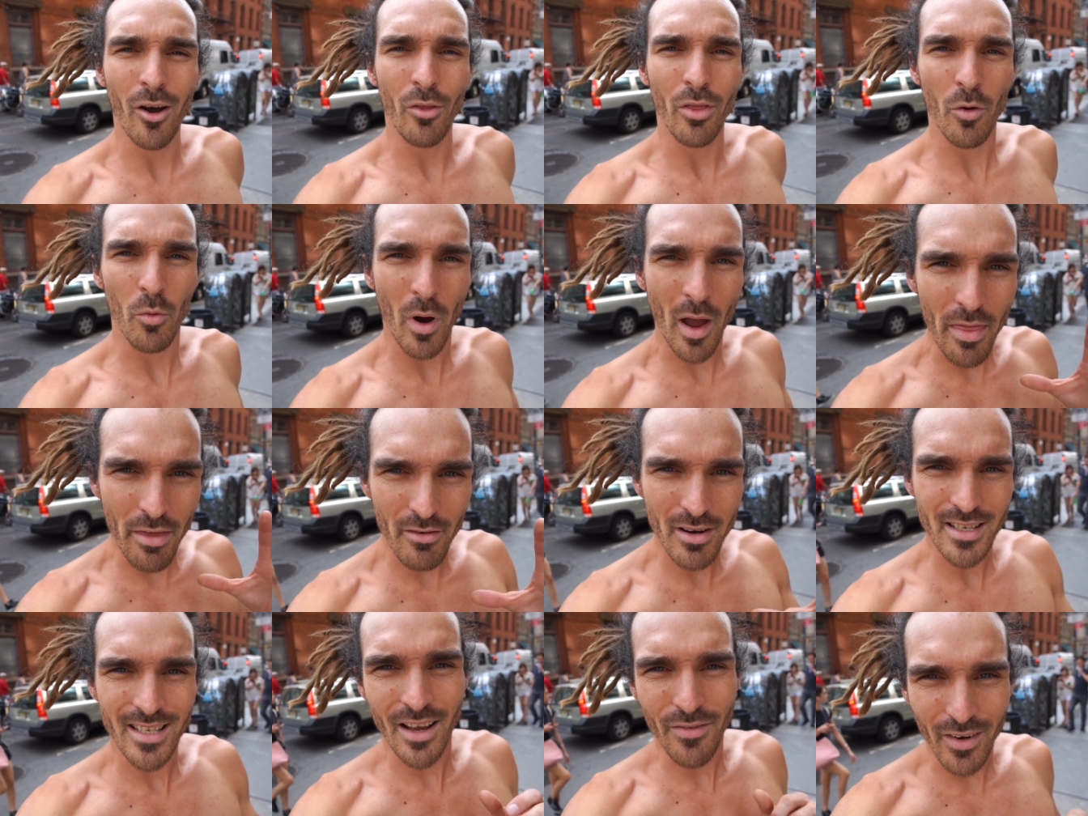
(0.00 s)
The
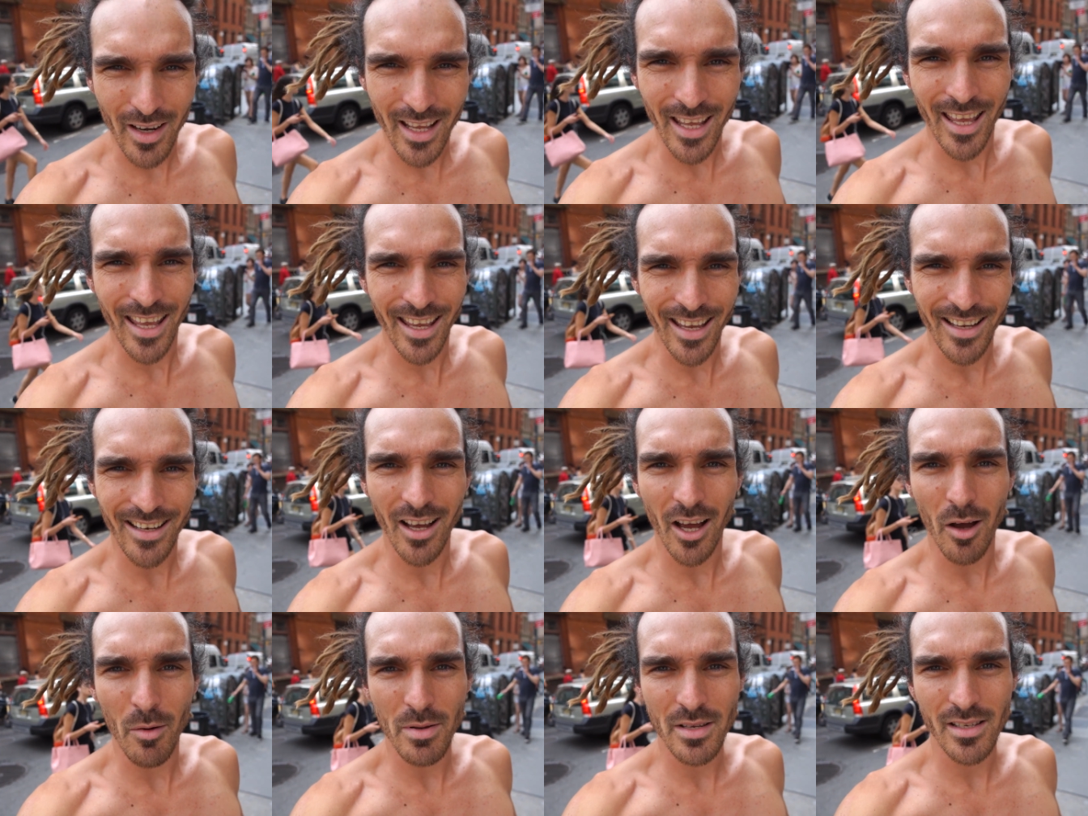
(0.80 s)
weather is definitely heated
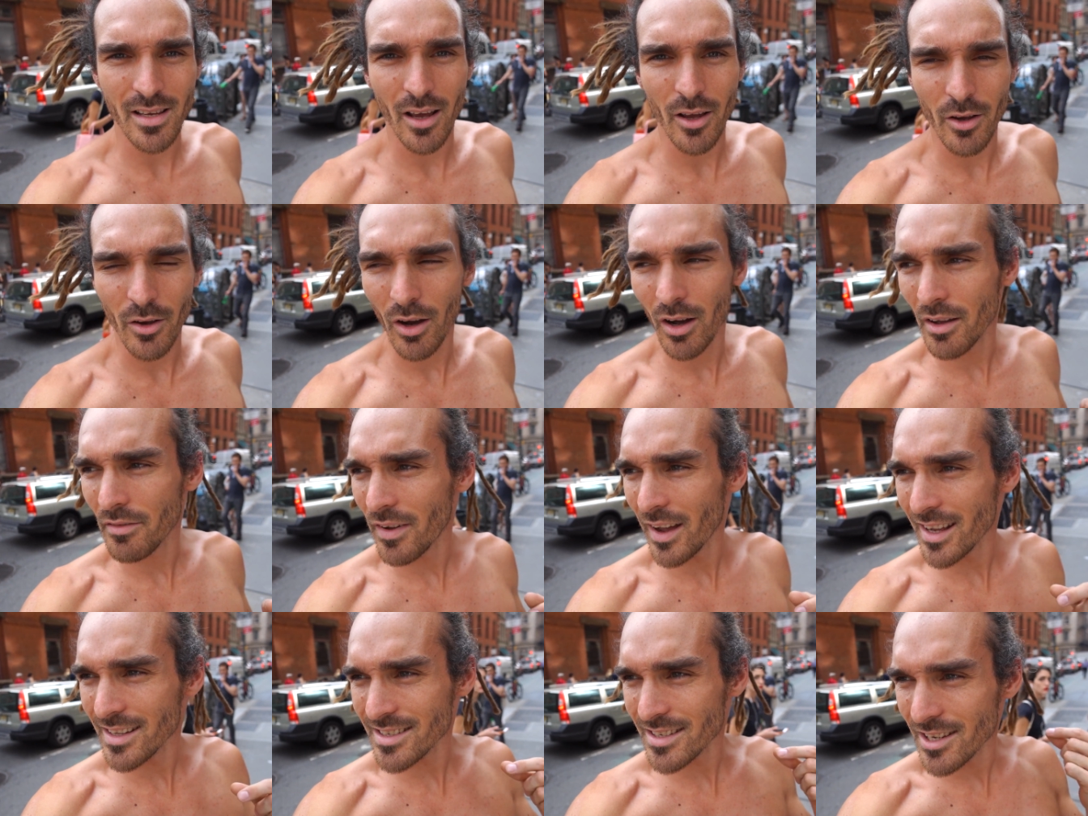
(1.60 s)
up, so I've had